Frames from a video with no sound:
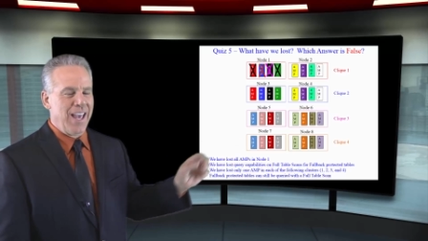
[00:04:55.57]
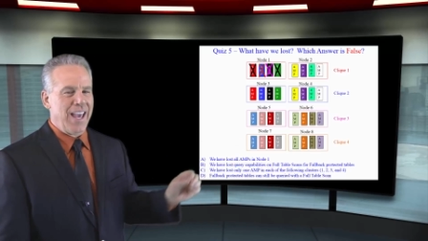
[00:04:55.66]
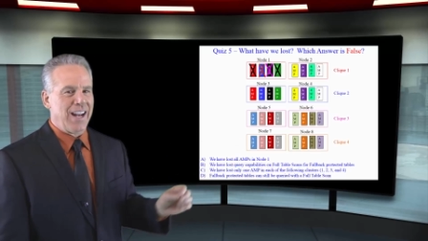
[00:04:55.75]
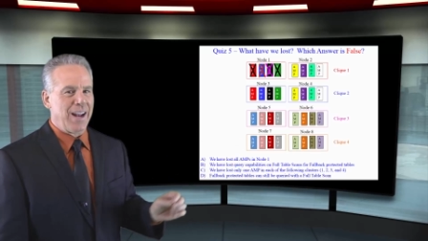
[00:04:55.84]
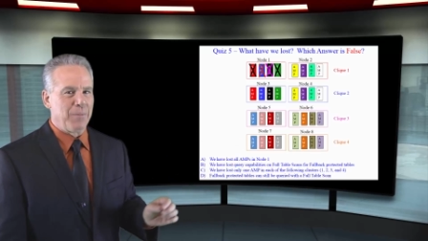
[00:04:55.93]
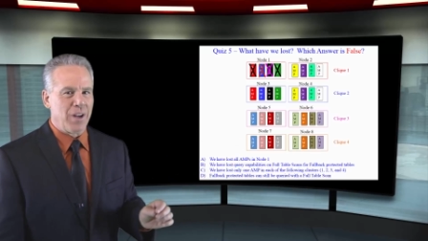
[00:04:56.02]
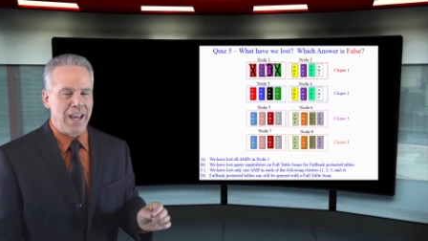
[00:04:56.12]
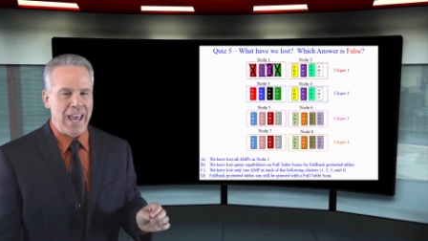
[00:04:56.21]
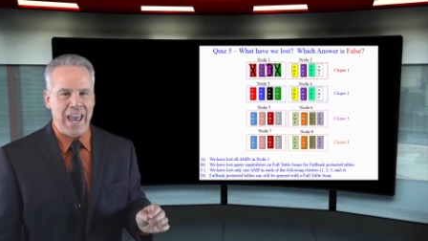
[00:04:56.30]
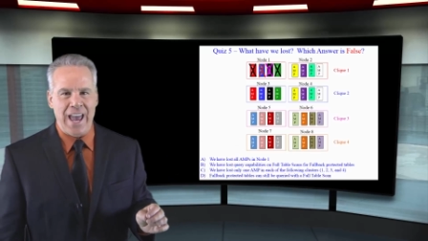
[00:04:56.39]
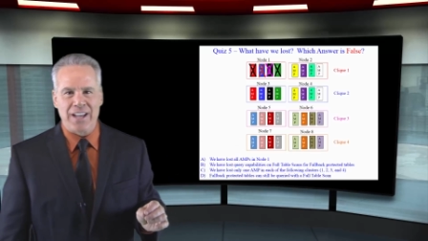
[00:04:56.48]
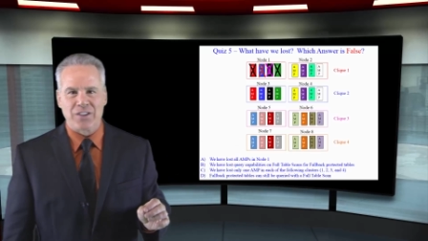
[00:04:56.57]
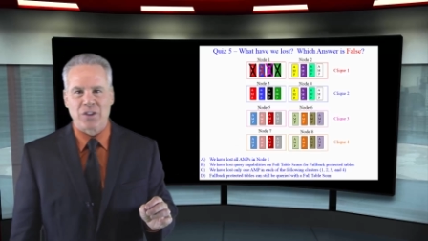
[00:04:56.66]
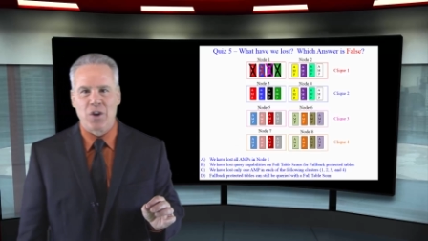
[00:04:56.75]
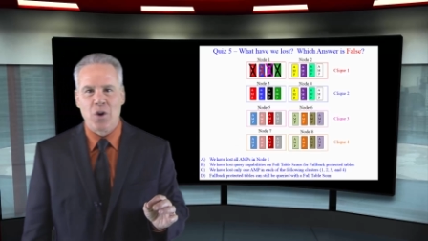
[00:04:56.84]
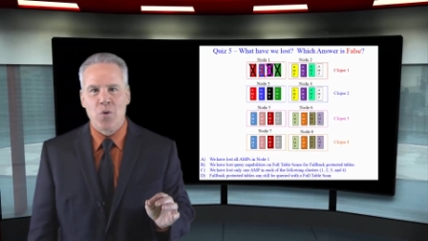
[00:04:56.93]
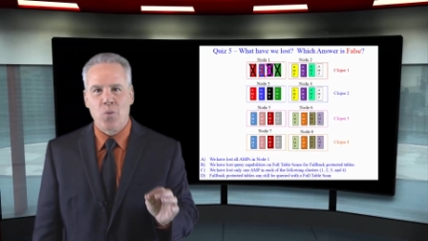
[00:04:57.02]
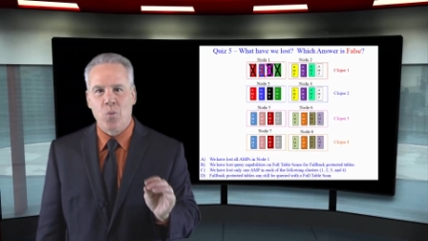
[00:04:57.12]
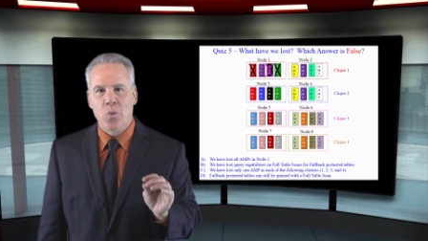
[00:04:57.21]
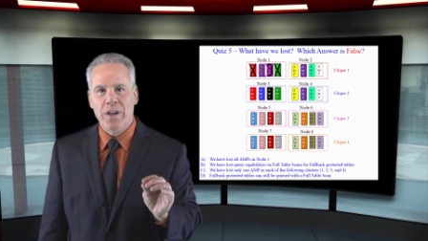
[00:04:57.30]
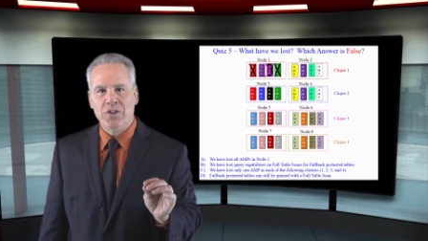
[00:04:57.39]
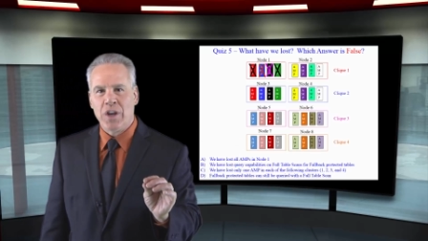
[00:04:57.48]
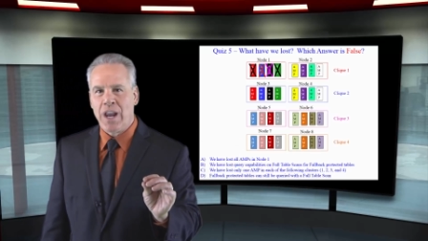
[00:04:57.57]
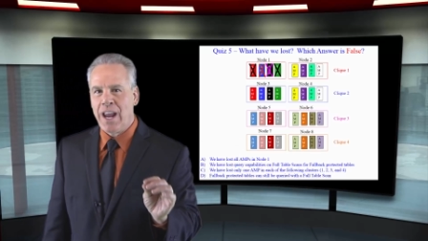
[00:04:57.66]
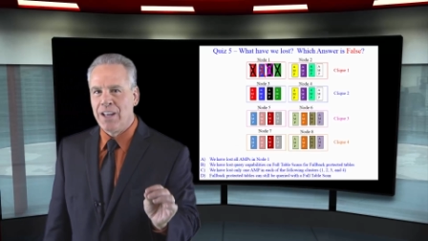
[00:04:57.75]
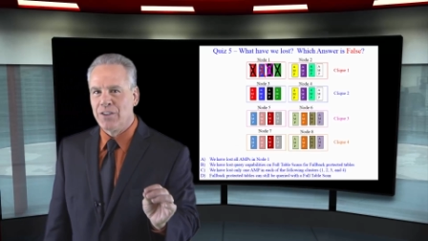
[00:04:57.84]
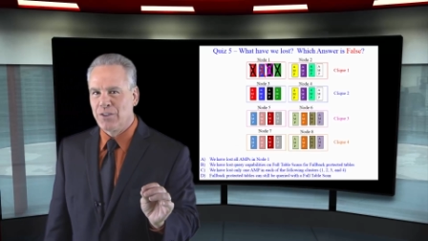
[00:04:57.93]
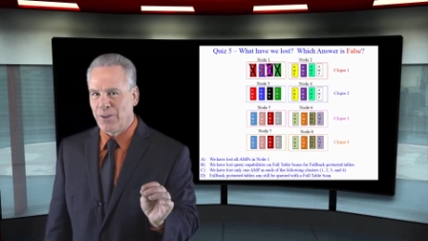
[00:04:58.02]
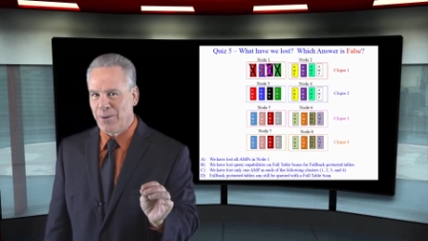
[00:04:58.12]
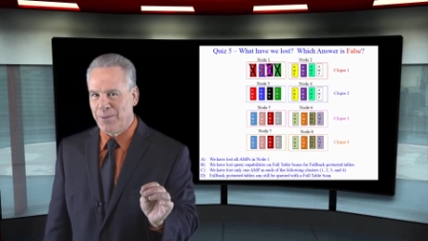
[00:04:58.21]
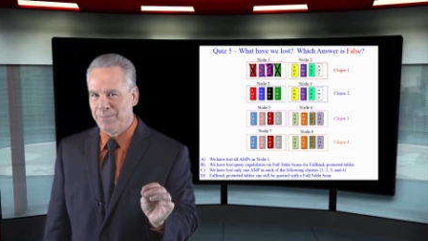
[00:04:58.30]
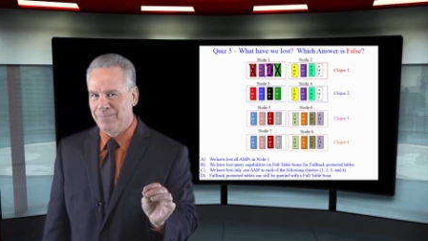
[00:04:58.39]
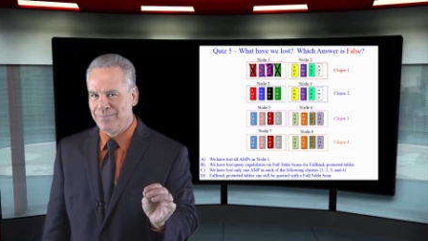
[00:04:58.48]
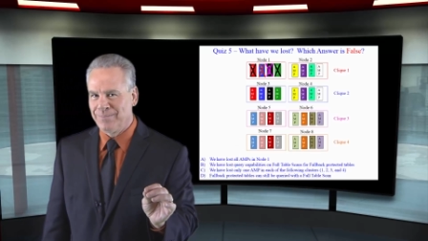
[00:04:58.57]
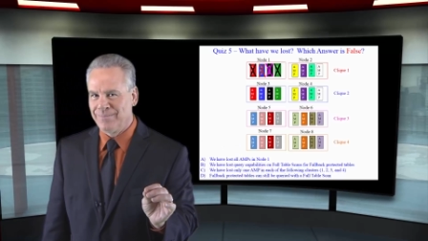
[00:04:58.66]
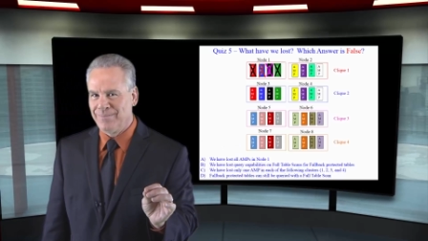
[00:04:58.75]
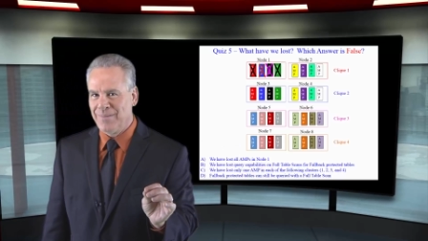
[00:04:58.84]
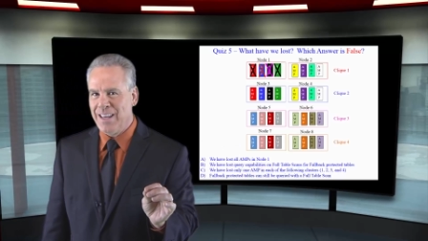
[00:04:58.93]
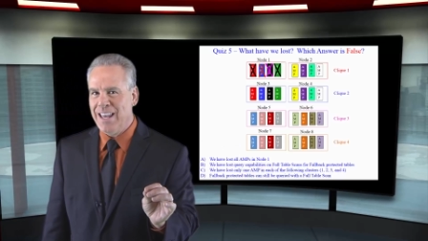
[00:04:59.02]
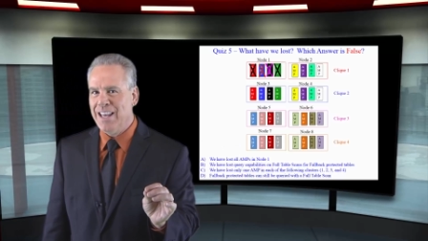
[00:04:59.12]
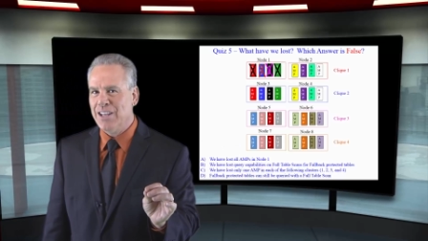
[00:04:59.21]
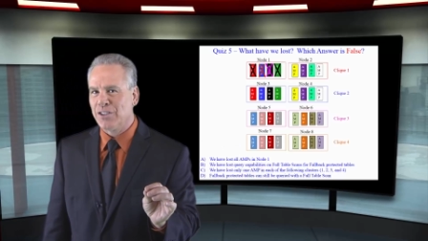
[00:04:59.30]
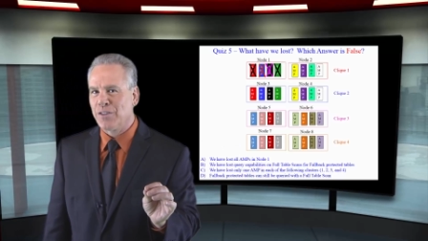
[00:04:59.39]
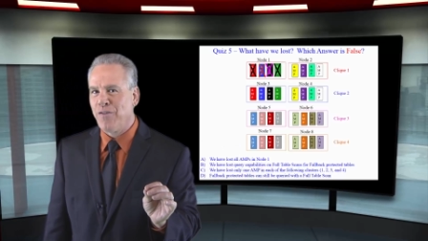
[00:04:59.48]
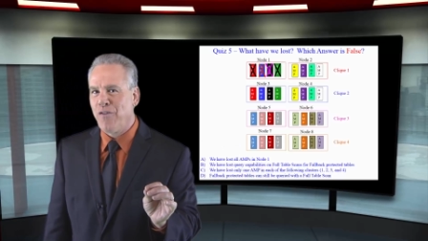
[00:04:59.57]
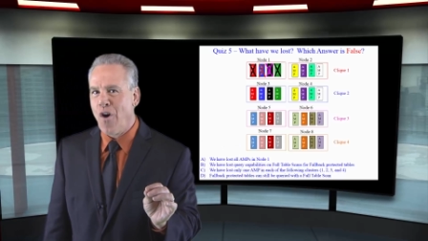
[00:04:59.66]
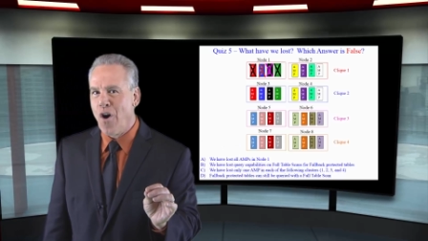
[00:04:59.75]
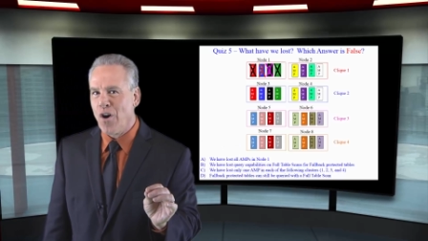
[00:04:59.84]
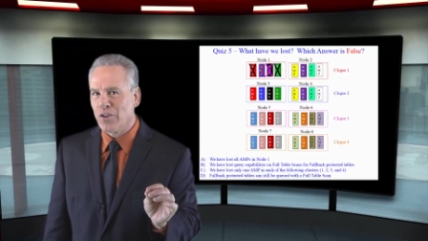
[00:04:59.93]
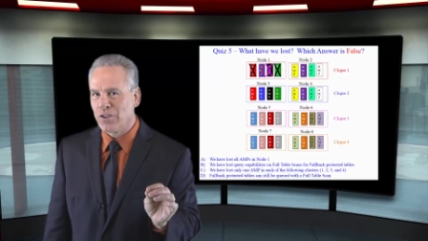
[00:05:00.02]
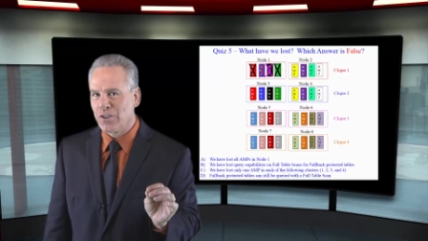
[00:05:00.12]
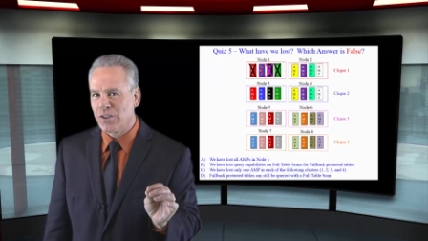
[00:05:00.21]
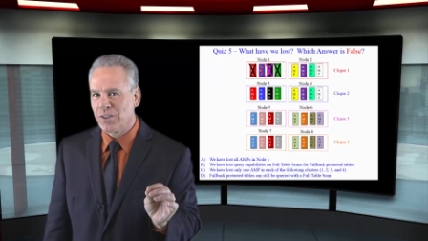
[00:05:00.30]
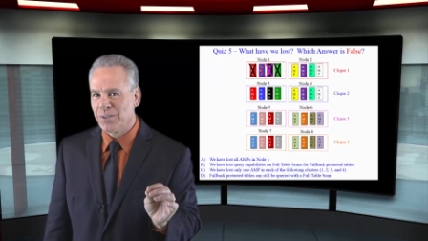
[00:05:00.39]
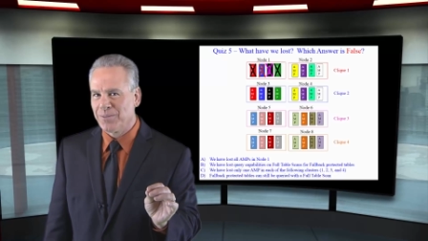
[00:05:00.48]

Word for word: And I'm going to ask which answer is false?